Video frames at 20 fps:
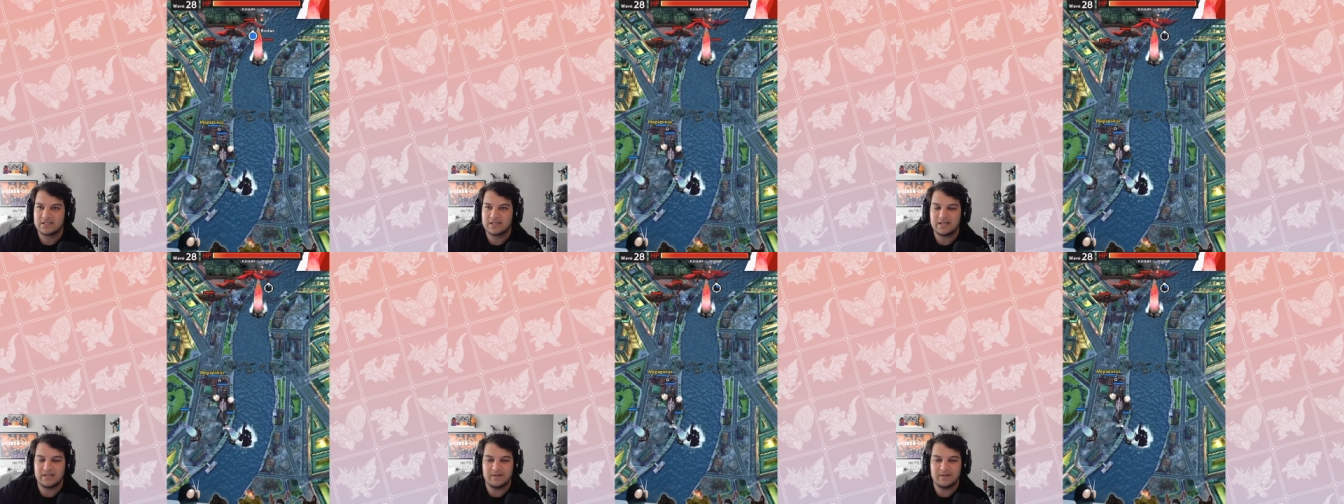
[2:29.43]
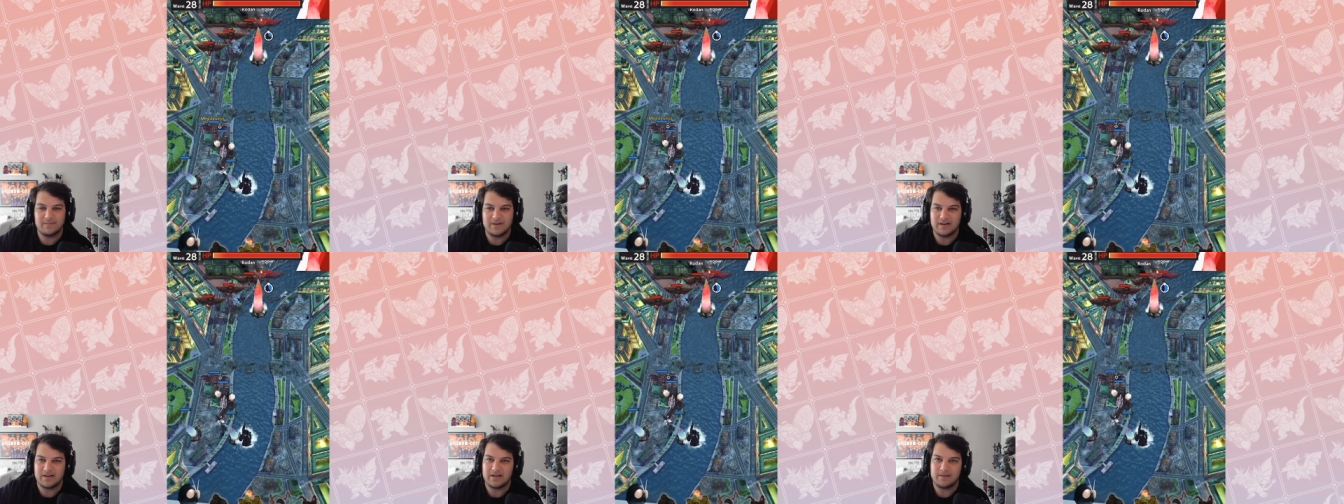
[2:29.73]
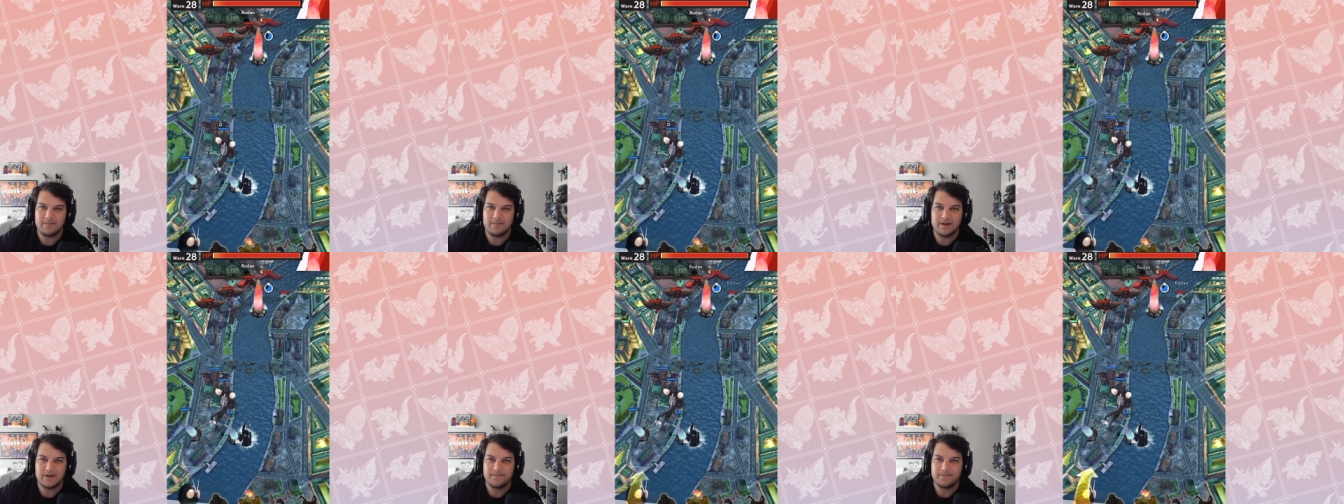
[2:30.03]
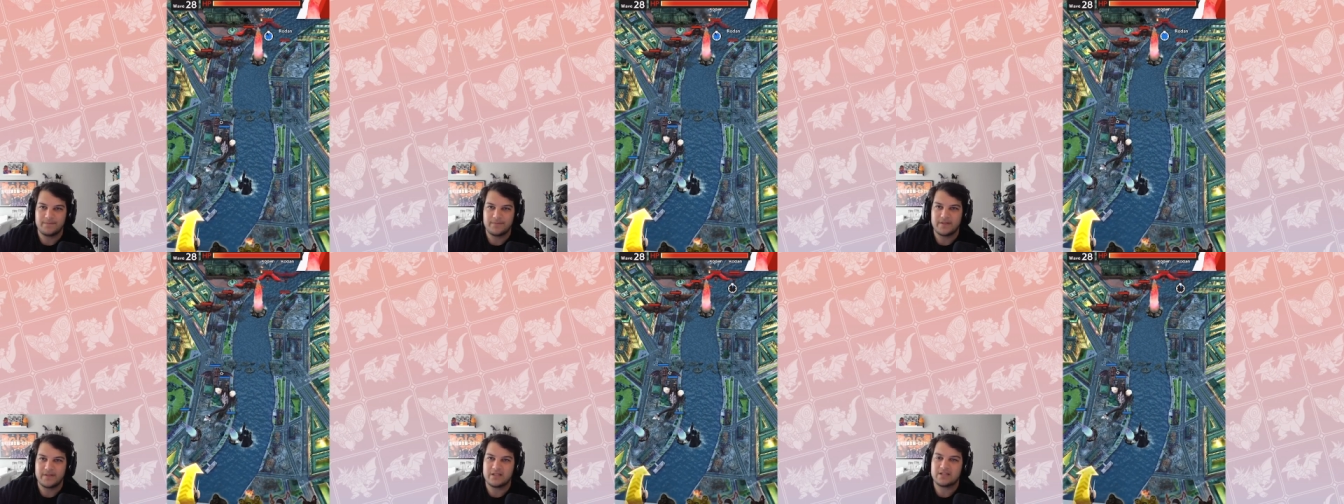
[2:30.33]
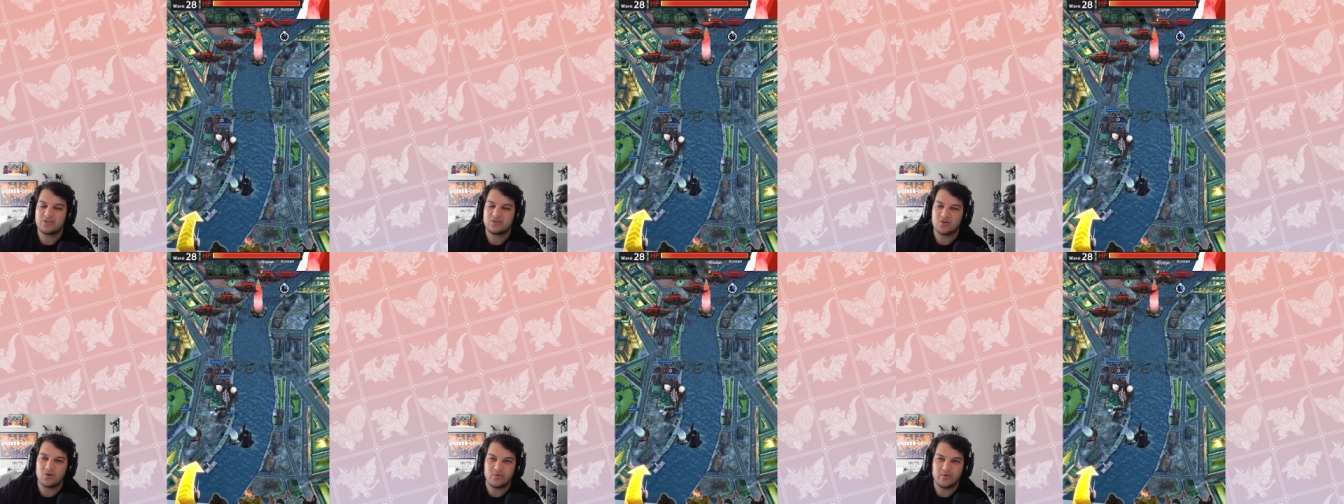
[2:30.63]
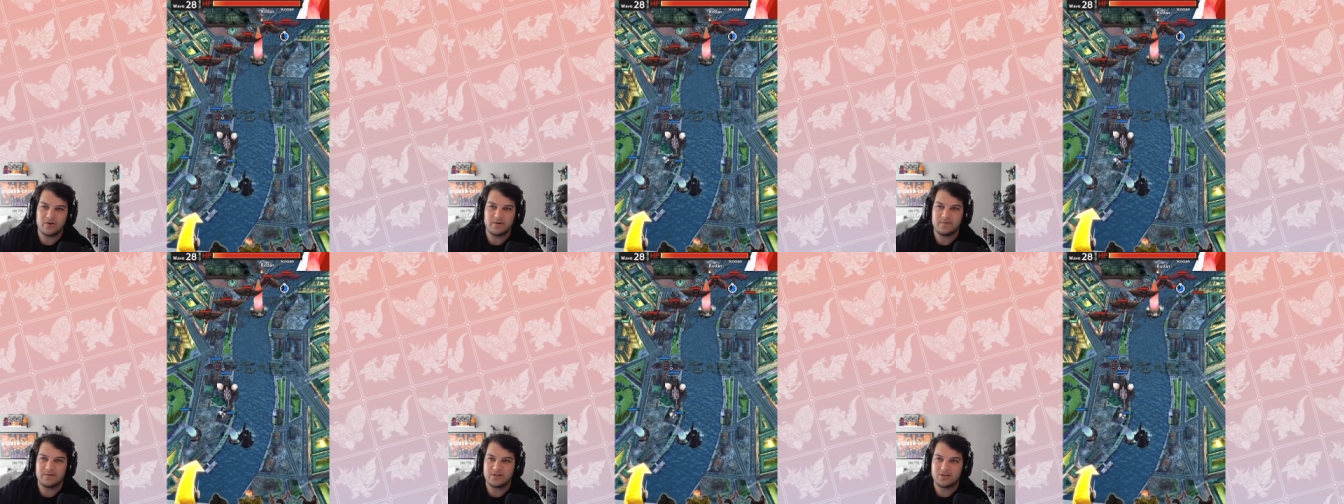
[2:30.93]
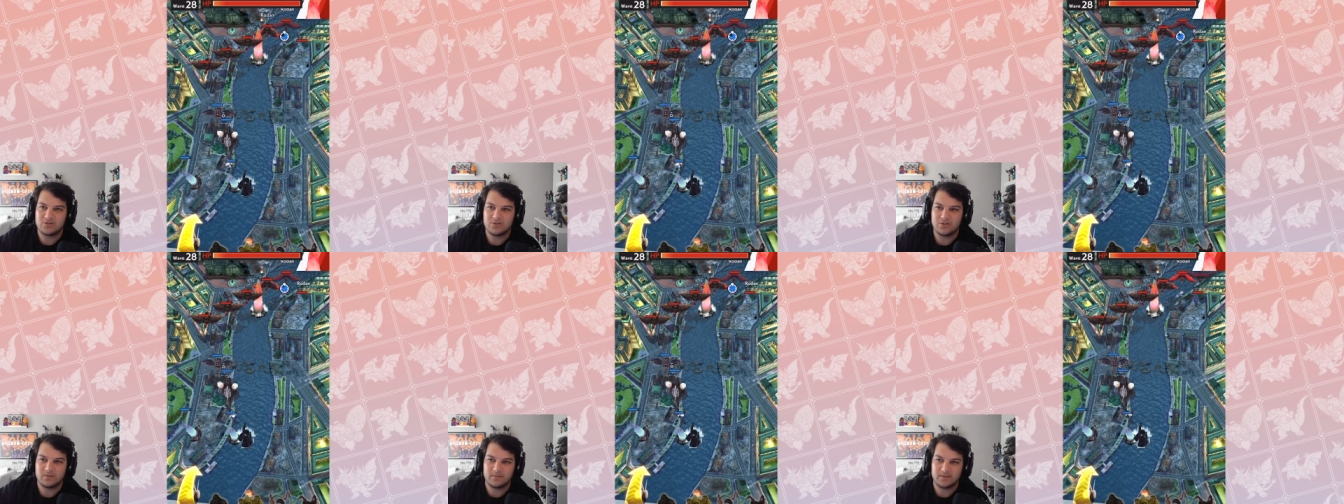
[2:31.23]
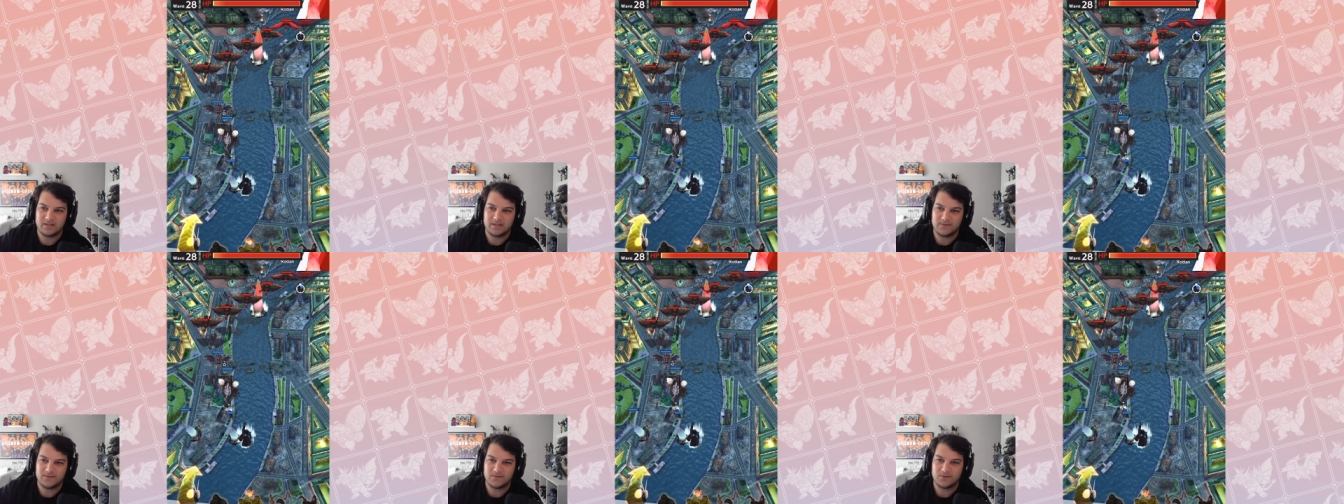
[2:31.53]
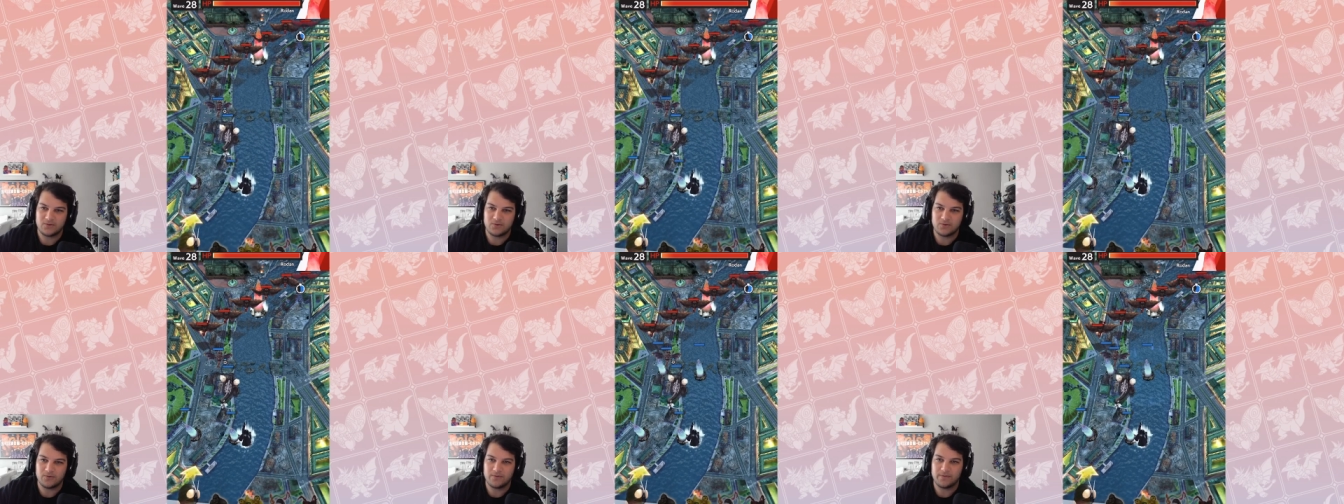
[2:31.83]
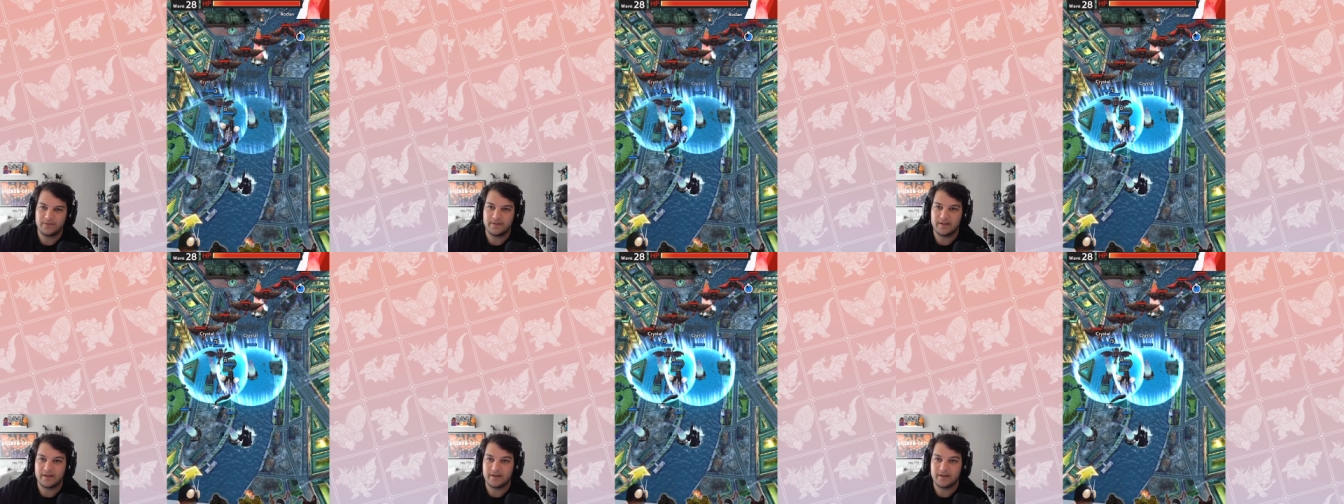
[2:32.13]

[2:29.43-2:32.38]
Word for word: it's going to be a nightmare. It's going to be extremely difficult.